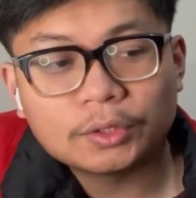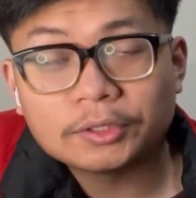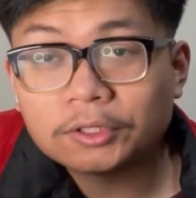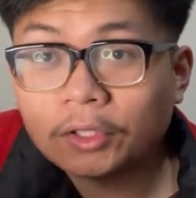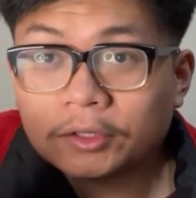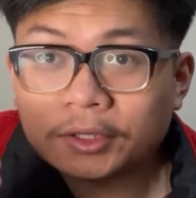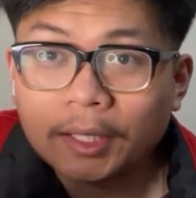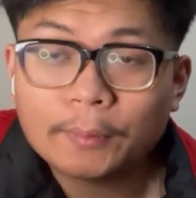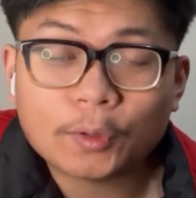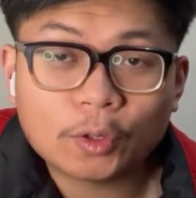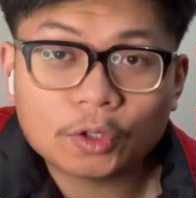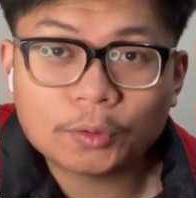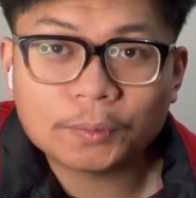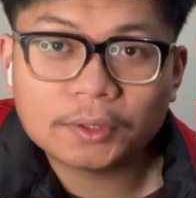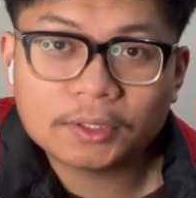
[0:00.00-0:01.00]
the songs that I'm
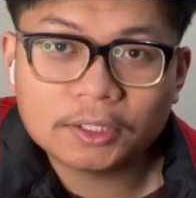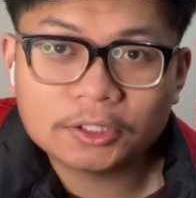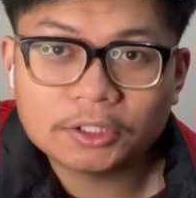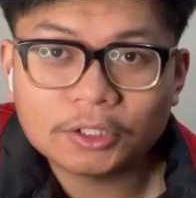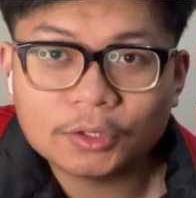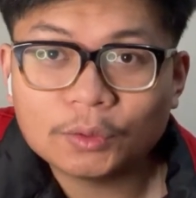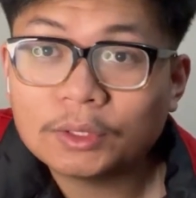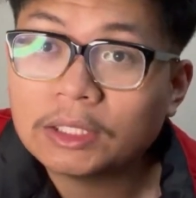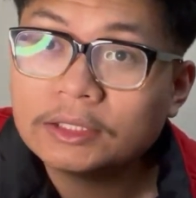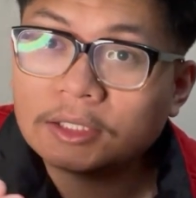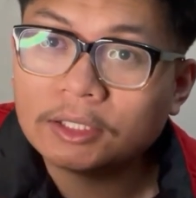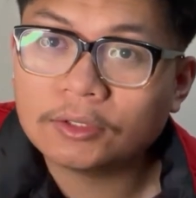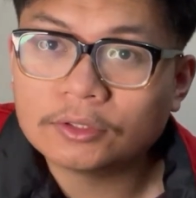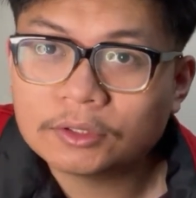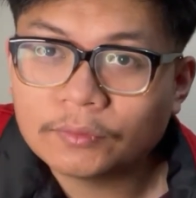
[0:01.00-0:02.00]
going to be teaching you guys
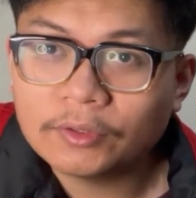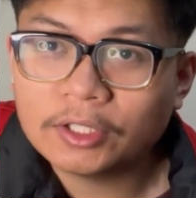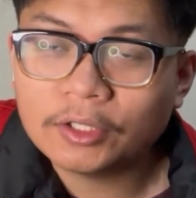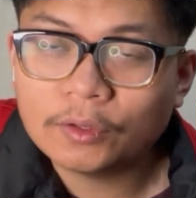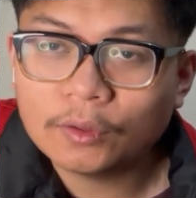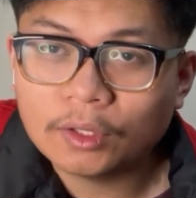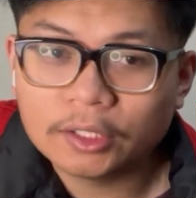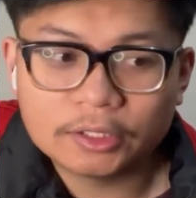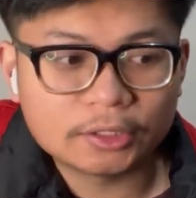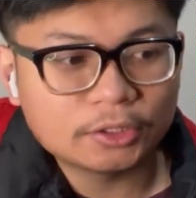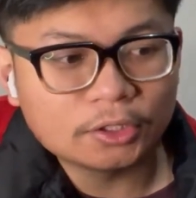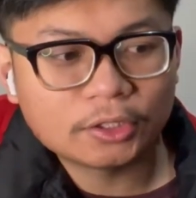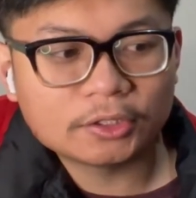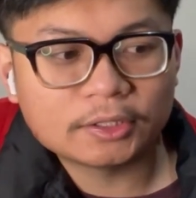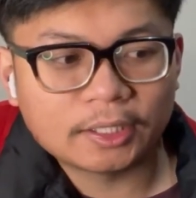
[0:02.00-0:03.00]
in this video are the
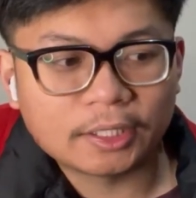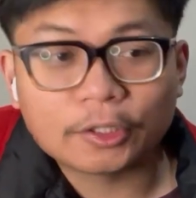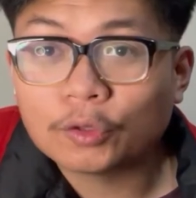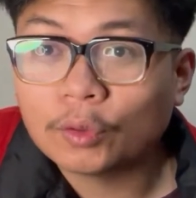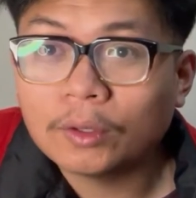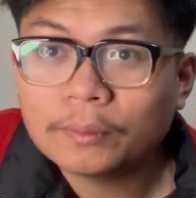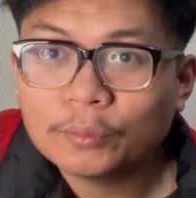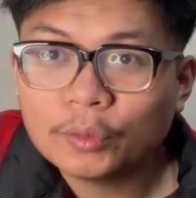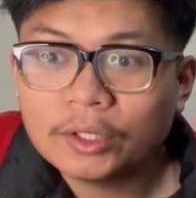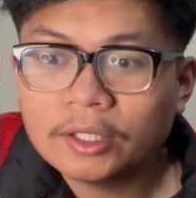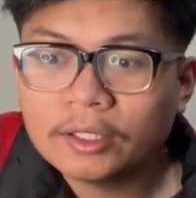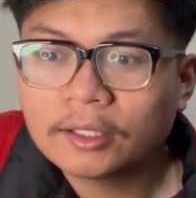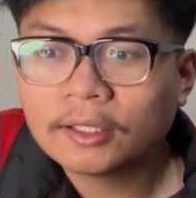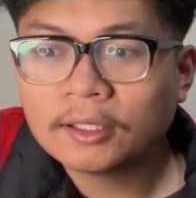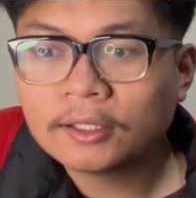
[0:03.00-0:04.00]
songs that I grew up
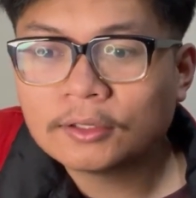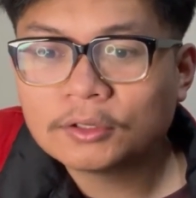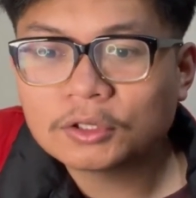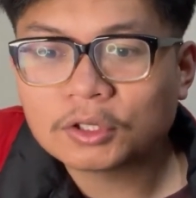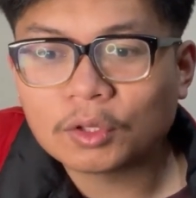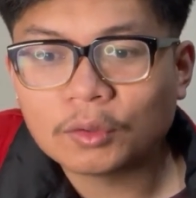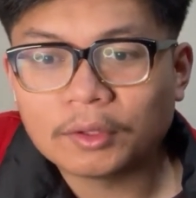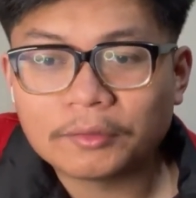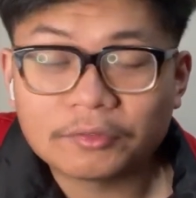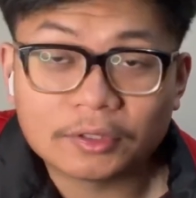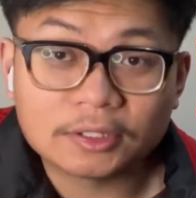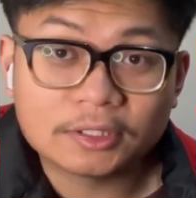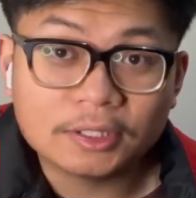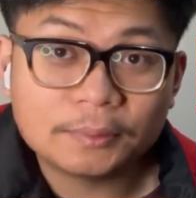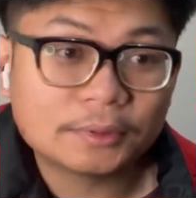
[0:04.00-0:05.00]
with. So if
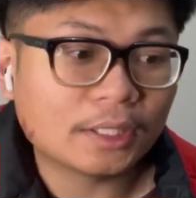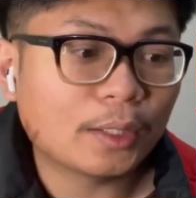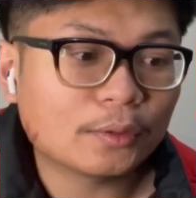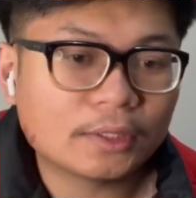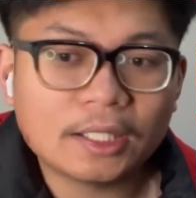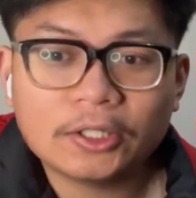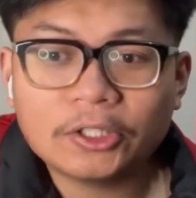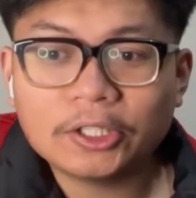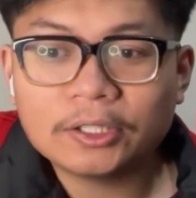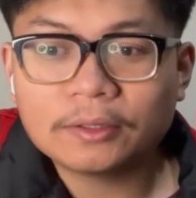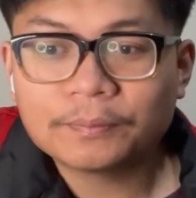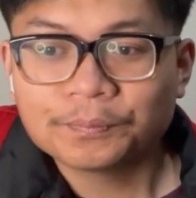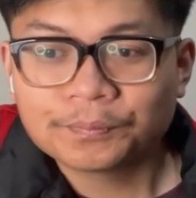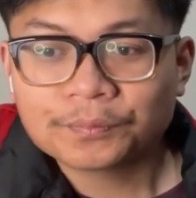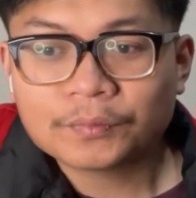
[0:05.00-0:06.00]
it seems
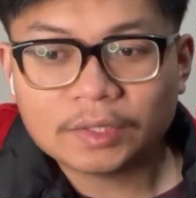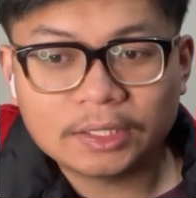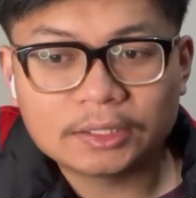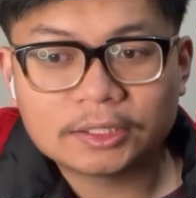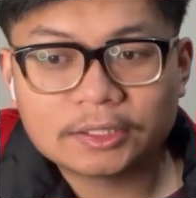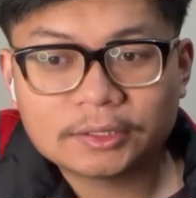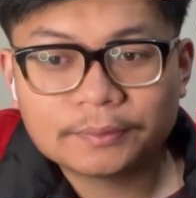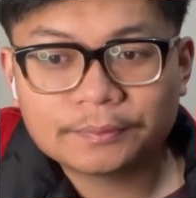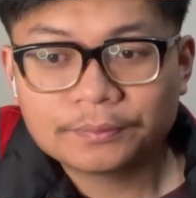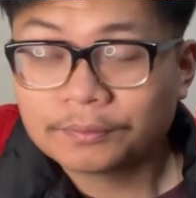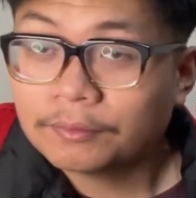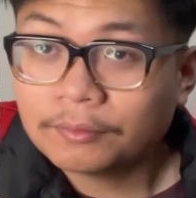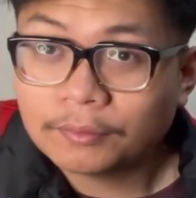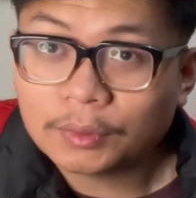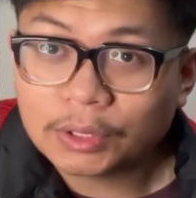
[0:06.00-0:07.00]
outdated, it's
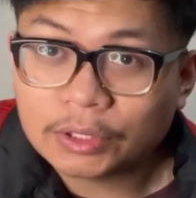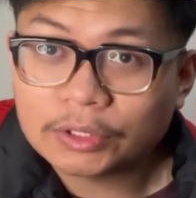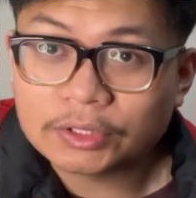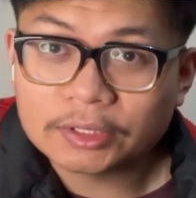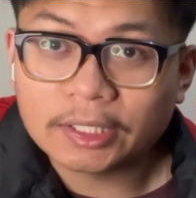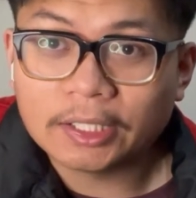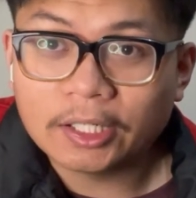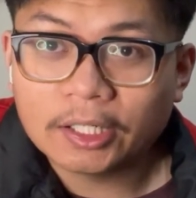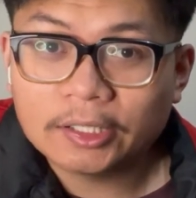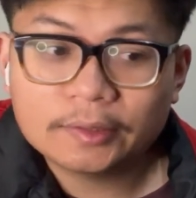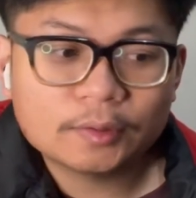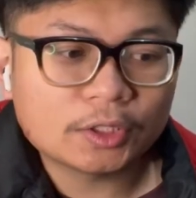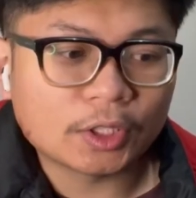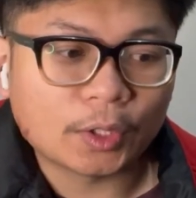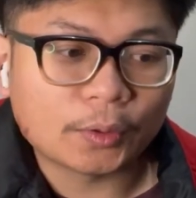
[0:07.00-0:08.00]
because they are,
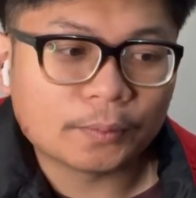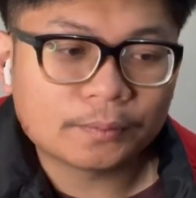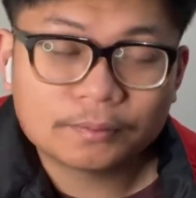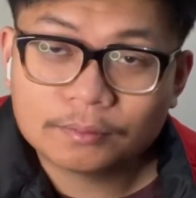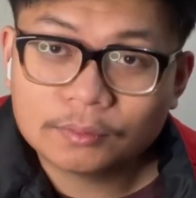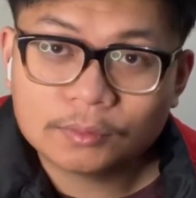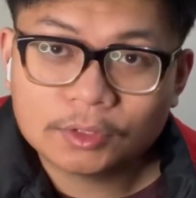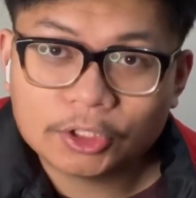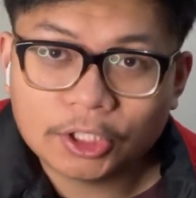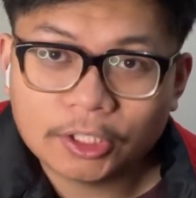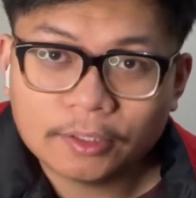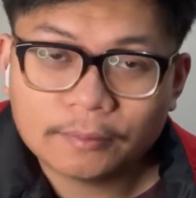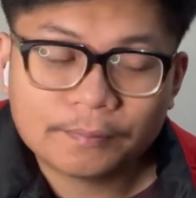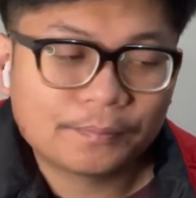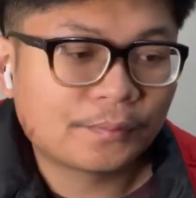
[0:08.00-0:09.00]
so
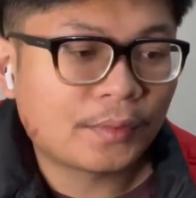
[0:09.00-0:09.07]
chill.